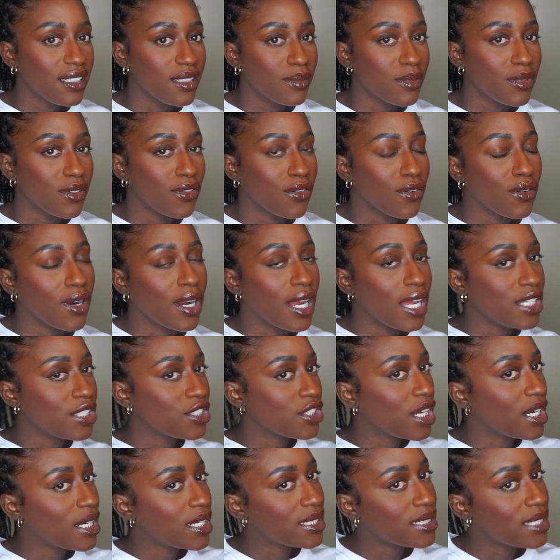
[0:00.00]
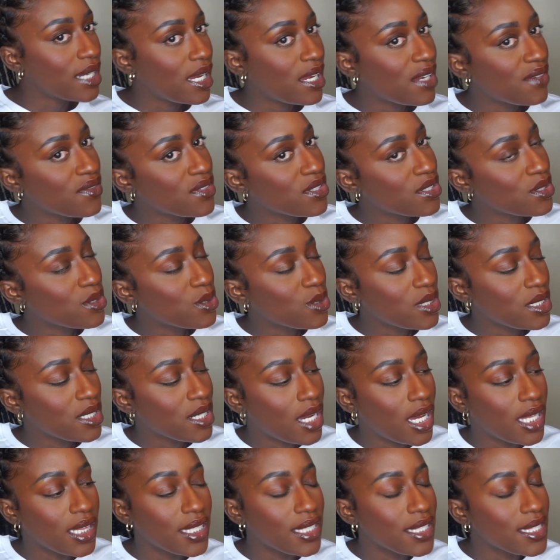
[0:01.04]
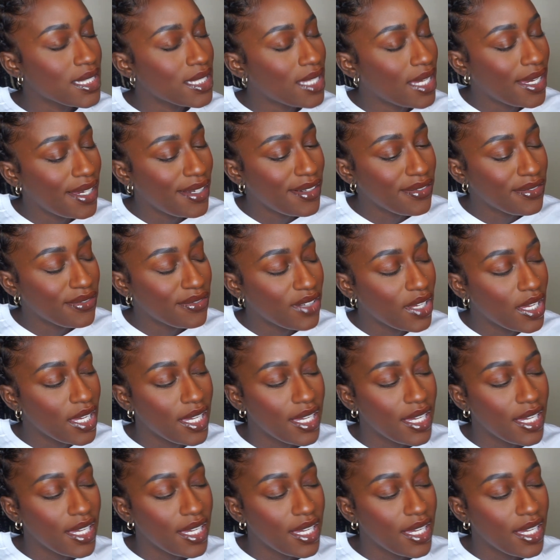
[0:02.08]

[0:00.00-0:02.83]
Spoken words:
before I try to dive into the knotless life.